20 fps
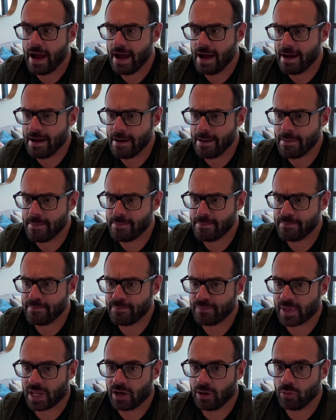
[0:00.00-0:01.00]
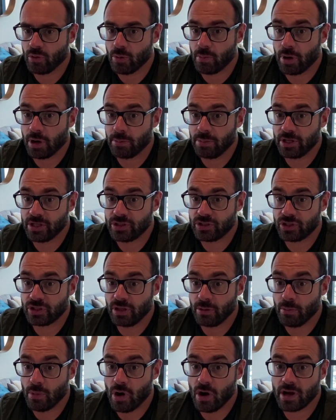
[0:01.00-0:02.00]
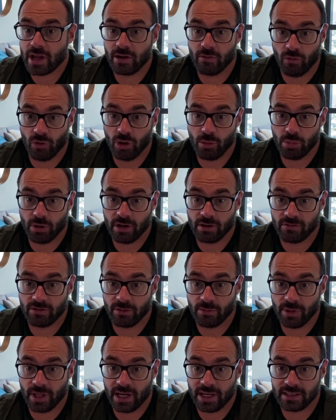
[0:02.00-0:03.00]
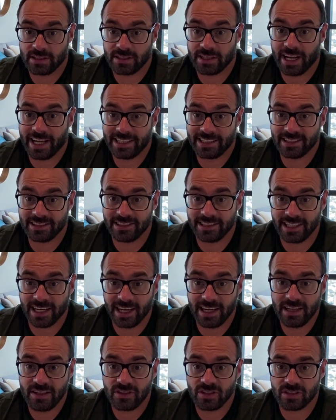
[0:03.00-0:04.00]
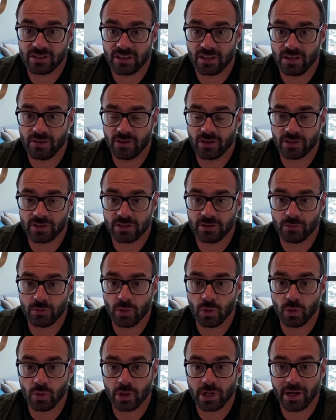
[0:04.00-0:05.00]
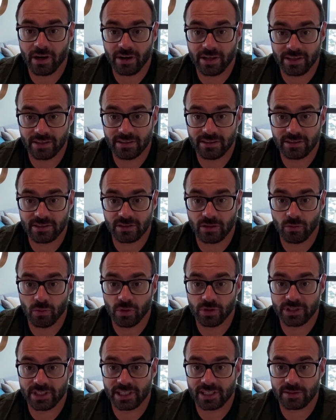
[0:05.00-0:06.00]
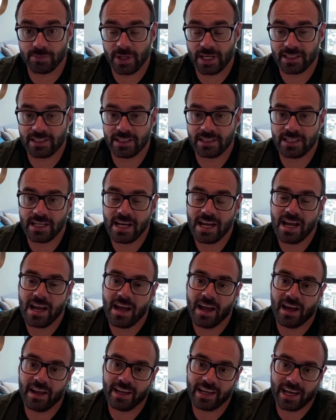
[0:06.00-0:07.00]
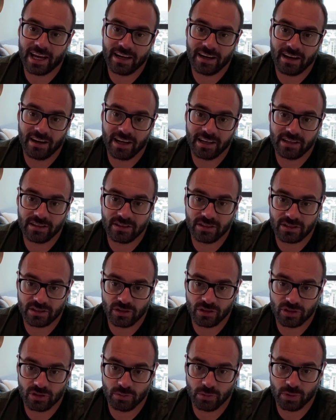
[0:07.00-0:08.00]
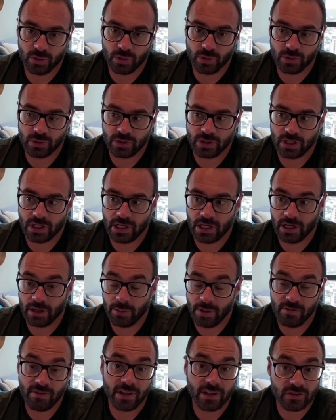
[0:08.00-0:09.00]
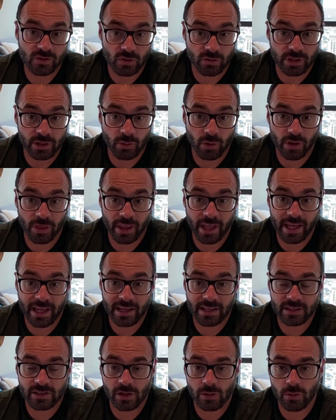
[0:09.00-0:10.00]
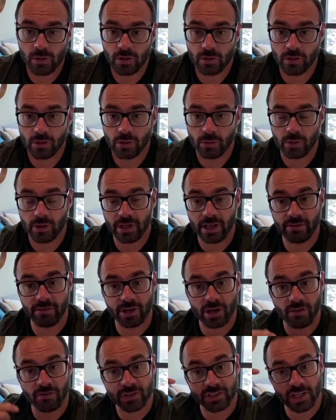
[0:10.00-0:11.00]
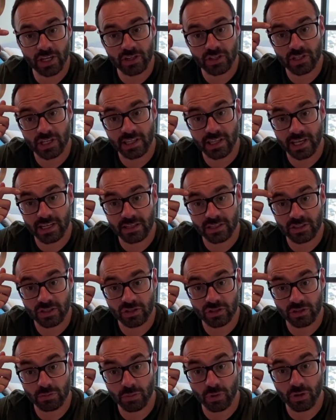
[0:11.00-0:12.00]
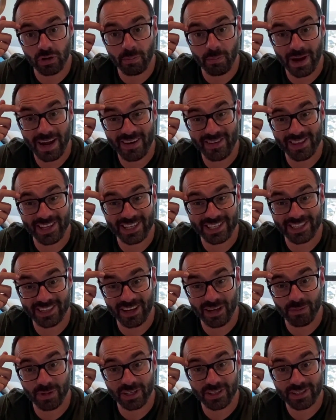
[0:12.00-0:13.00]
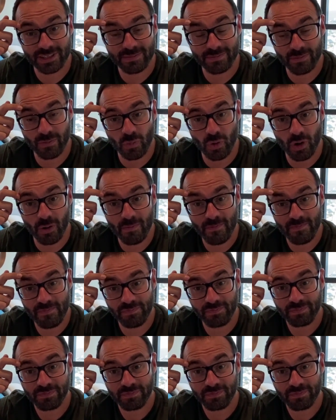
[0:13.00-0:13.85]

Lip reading: I will publish the marking rubric from that later today, just so you've got some more guidance on what's expected. And again, I'll add a discussion board. In fact, there's already one there, so we'll have a conversation in that discussion board about the assignment 1.